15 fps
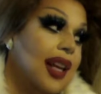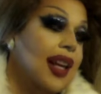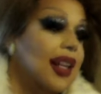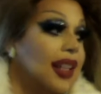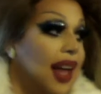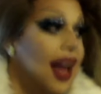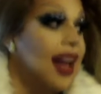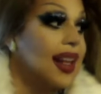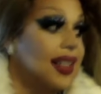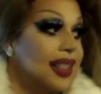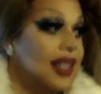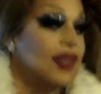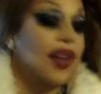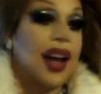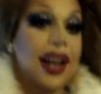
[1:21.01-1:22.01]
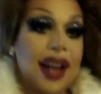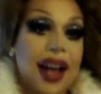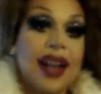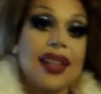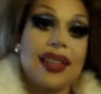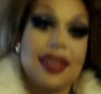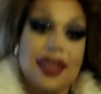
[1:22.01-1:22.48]
Yes,
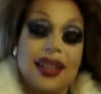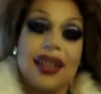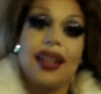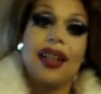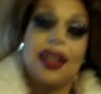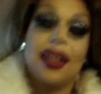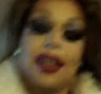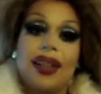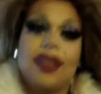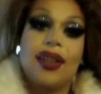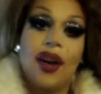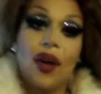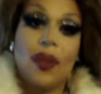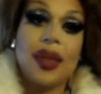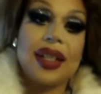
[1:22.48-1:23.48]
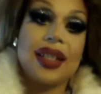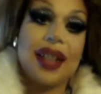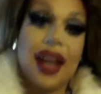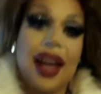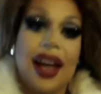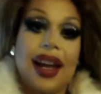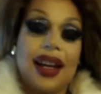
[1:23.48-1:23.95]
Divine-esque. Told me
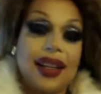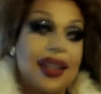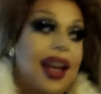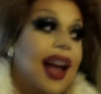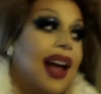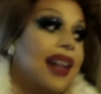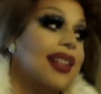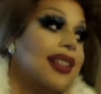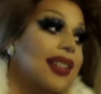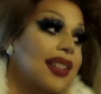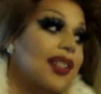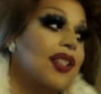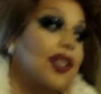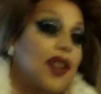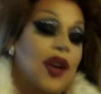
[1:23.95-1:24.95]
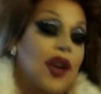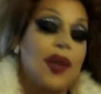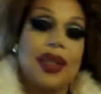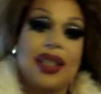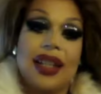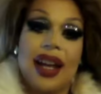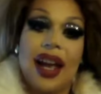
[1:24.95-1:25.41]
today. Yes, she told me
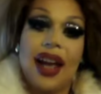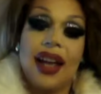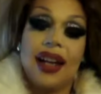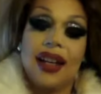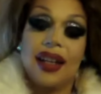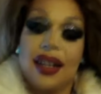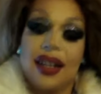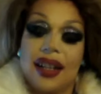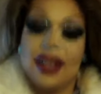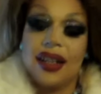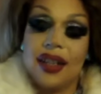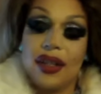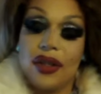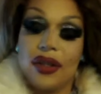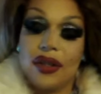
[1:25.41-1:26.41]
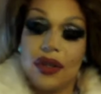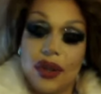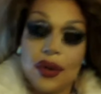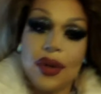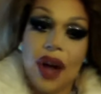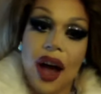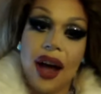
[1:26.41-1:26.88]
today,
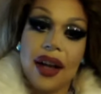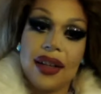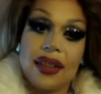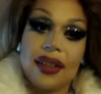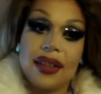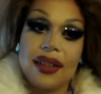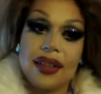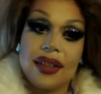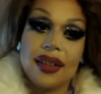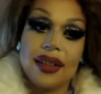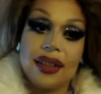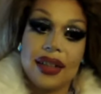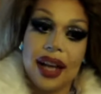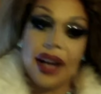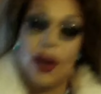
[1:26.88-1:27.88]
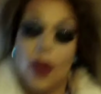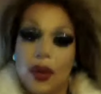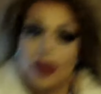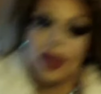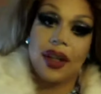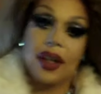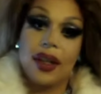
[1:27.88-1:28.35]
do not get
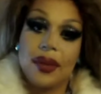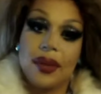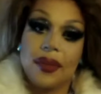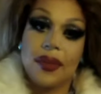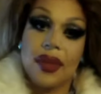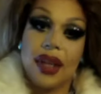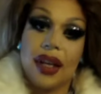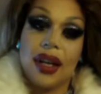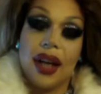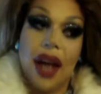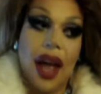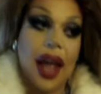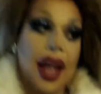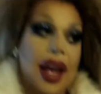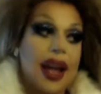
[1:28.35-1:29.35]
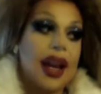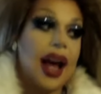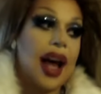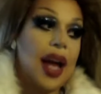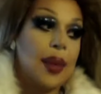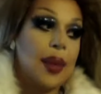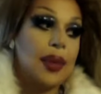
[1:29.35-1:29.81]
older. And
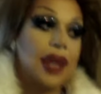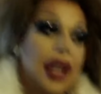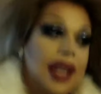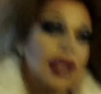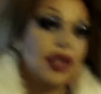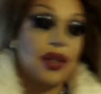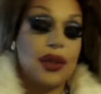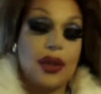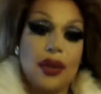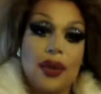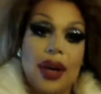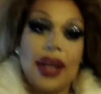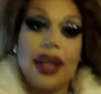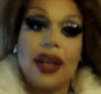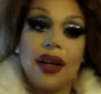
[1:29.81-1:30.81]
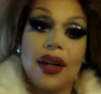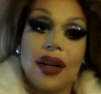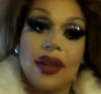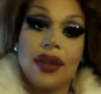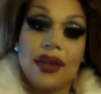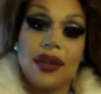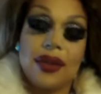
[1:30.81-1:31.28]
I plan to
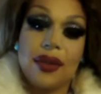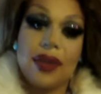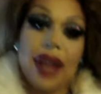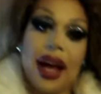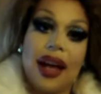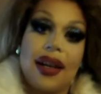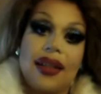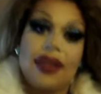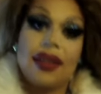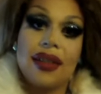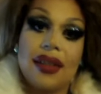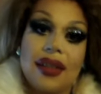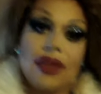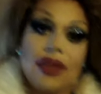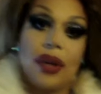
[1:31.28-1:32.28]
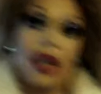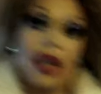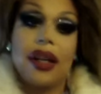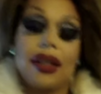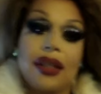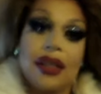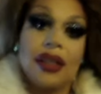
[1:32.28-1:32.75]
adhere to that
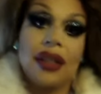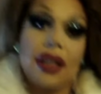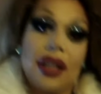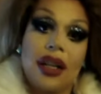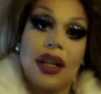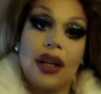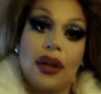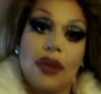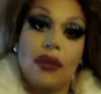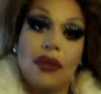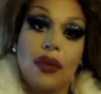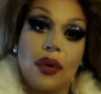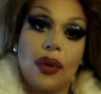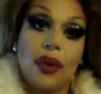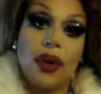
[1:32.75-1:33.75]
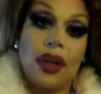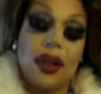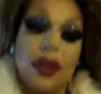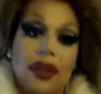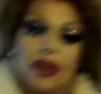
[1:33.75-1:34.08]
strict rule,